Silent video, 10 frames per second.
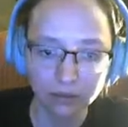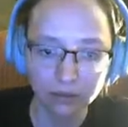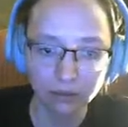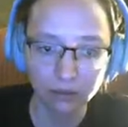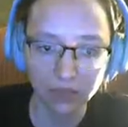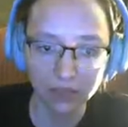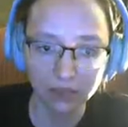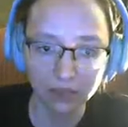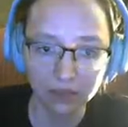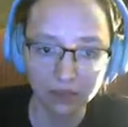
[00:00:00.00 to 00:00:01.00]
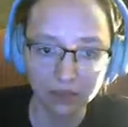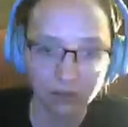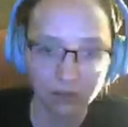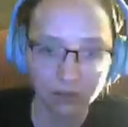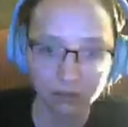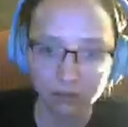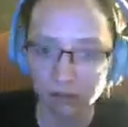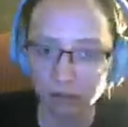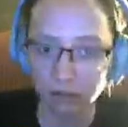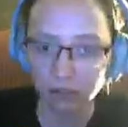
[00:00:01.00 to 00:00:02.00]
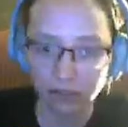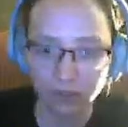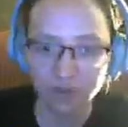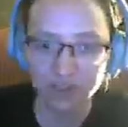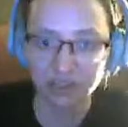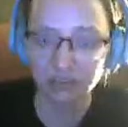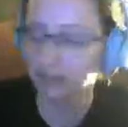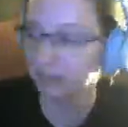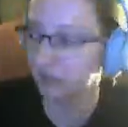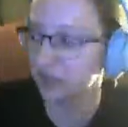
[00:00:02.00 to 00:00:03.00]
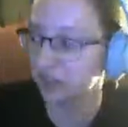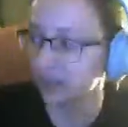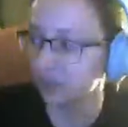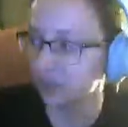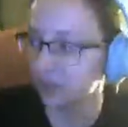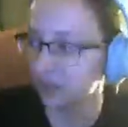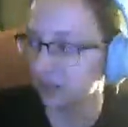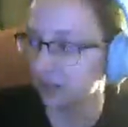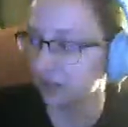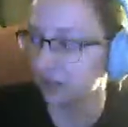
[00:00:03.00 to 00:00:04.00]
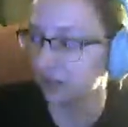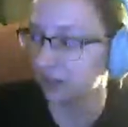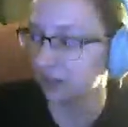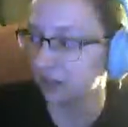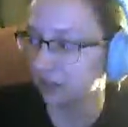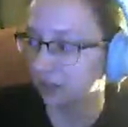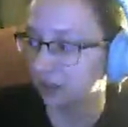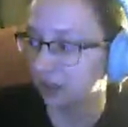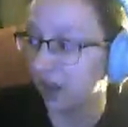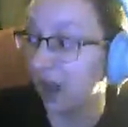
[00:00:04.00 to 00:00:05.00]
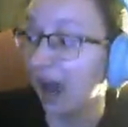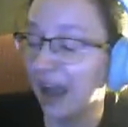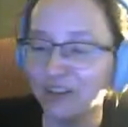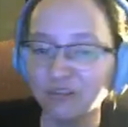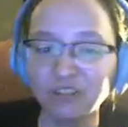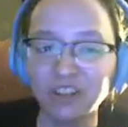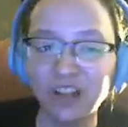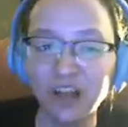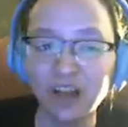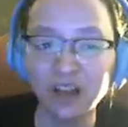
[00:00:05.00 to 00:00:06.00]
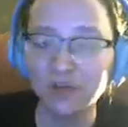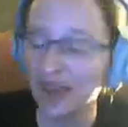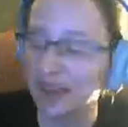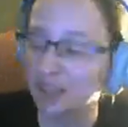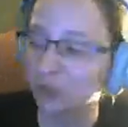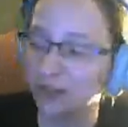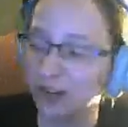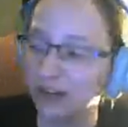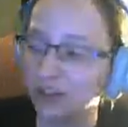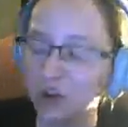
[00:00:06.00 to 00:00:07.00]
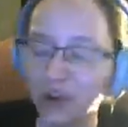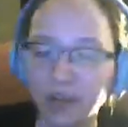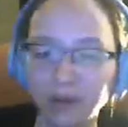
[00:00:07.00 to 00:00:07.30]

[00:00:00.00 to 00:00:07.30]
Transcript: Okay. Interesting. Interesting opening. Iron Lung, that's where I know him